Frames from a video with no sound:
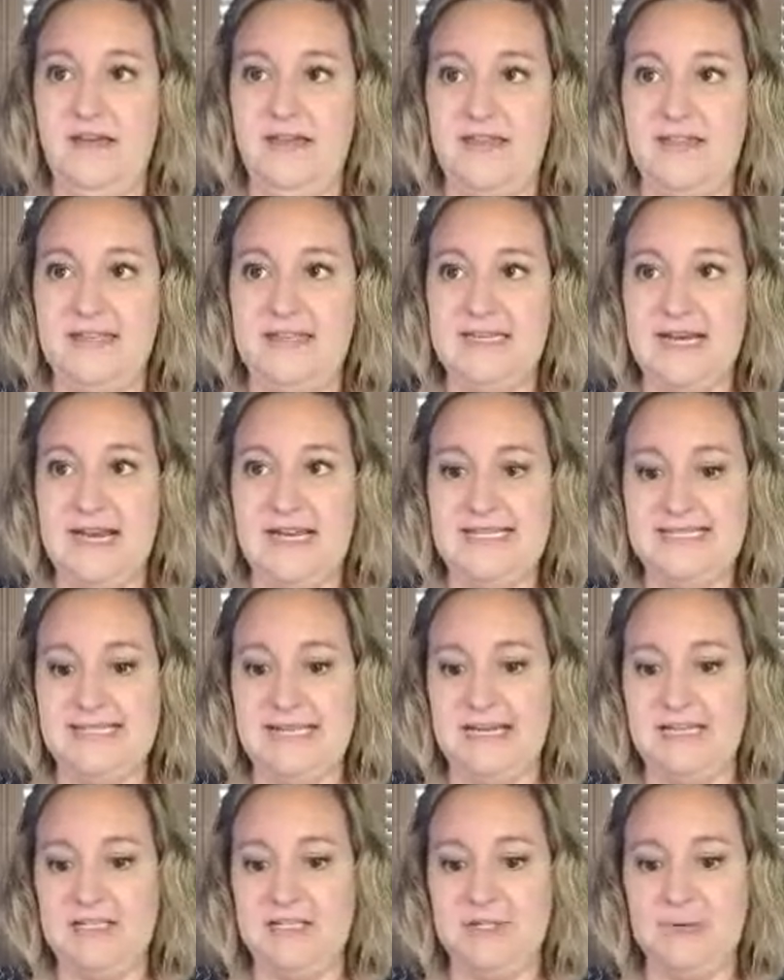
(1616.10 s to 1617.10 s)
the die
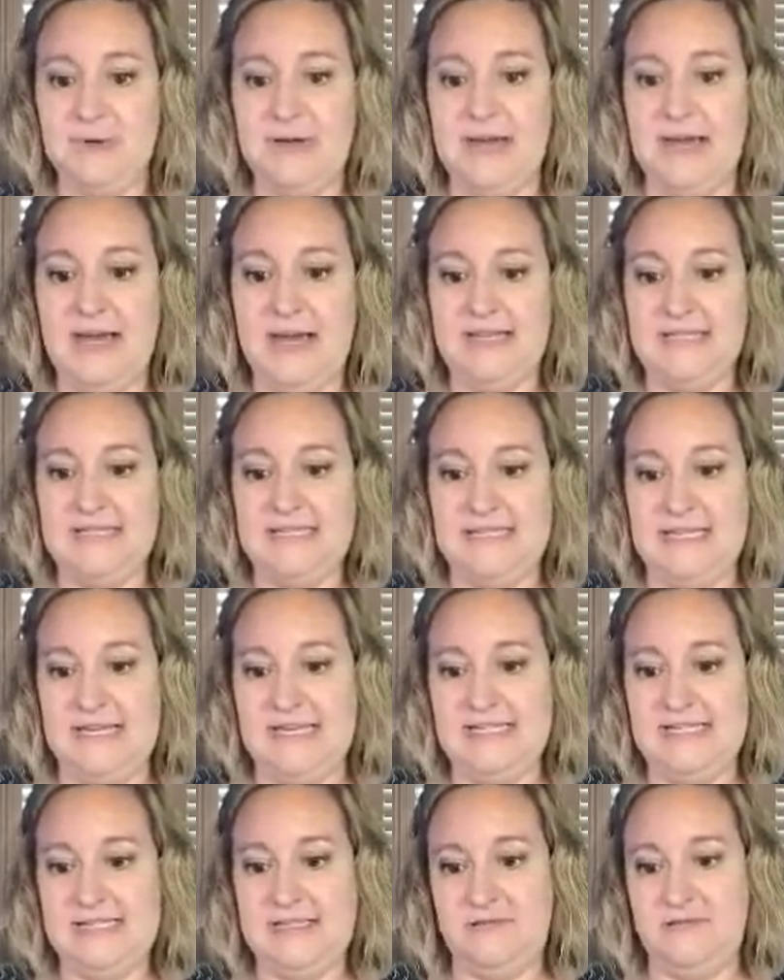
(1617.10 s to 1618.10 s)
set. So it has
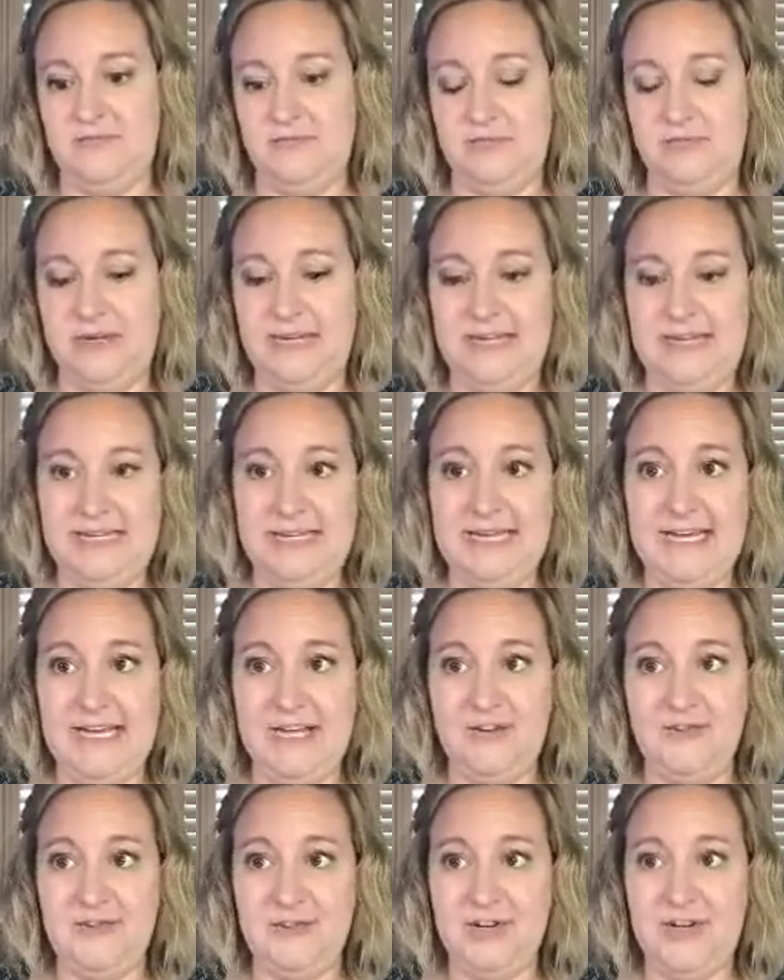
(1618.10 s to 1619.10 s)
this really
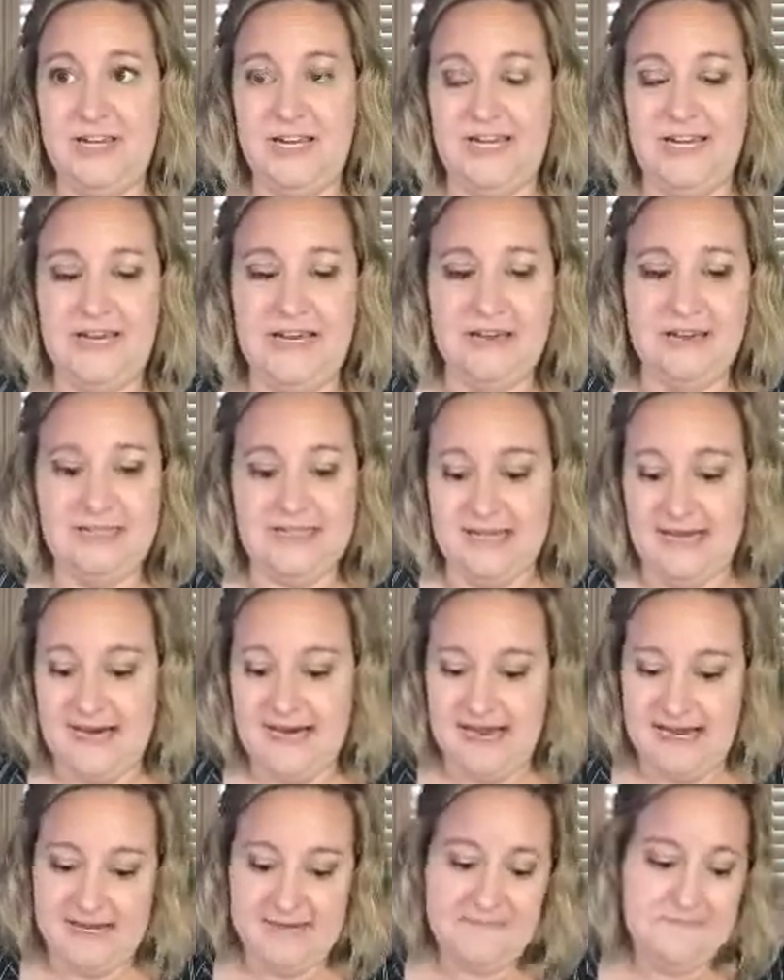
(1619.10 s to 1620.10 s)
intricate
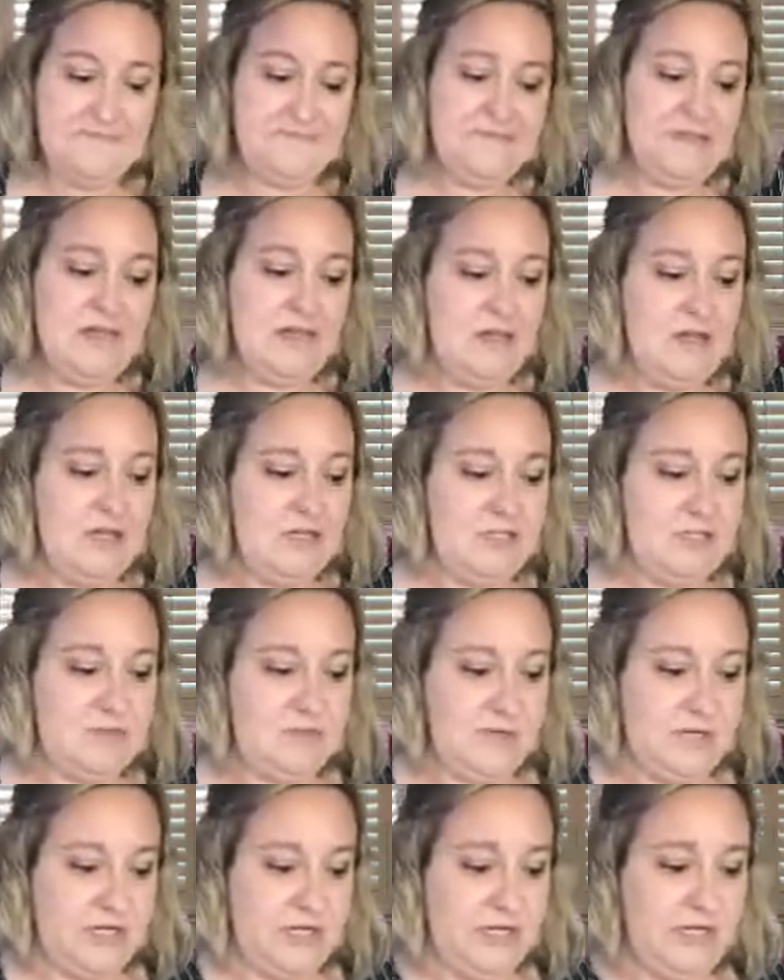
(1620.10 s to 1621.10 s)
die. So
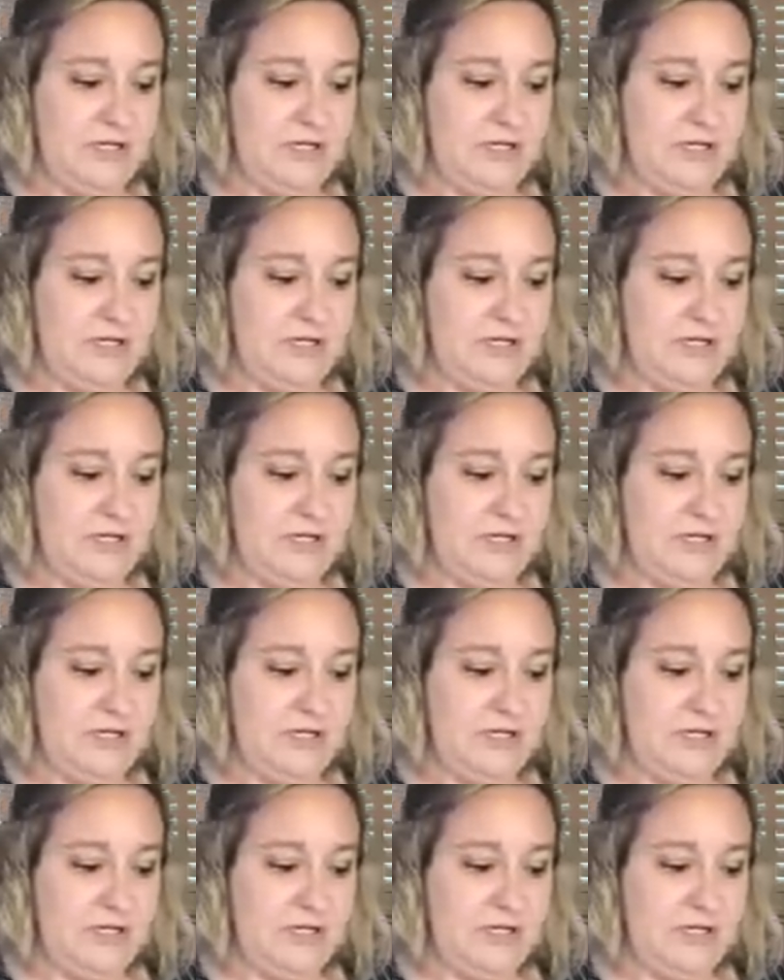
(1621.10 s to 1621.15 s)
we're gonna